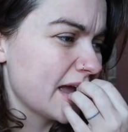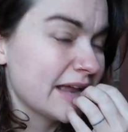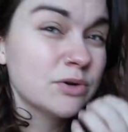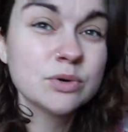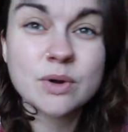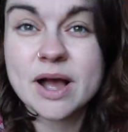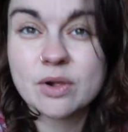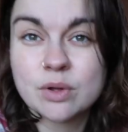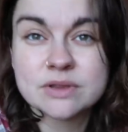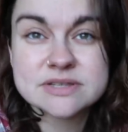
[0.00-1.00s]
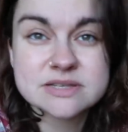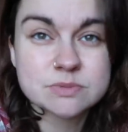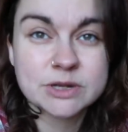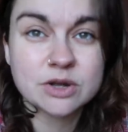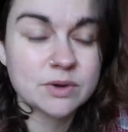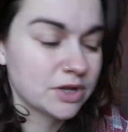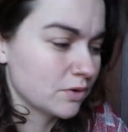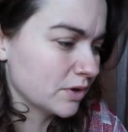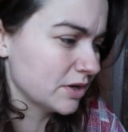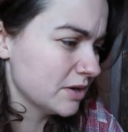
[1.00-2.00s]
I don't know how long this has been going
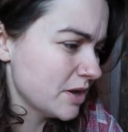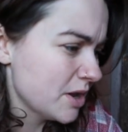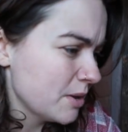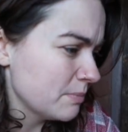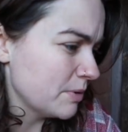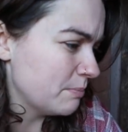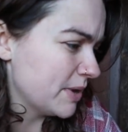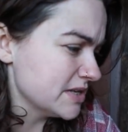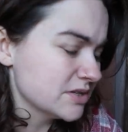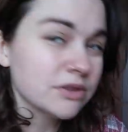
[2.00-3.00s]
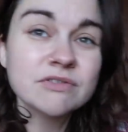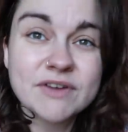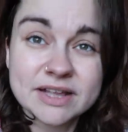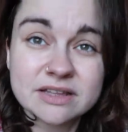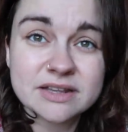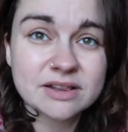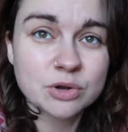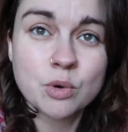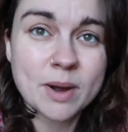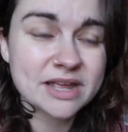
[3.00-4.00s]
on, but based on the fact that that
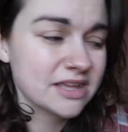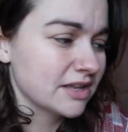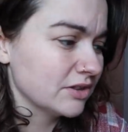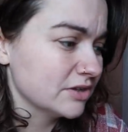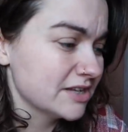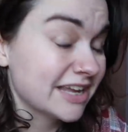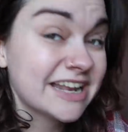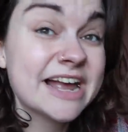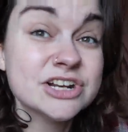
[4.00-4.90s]
little white kid looked like it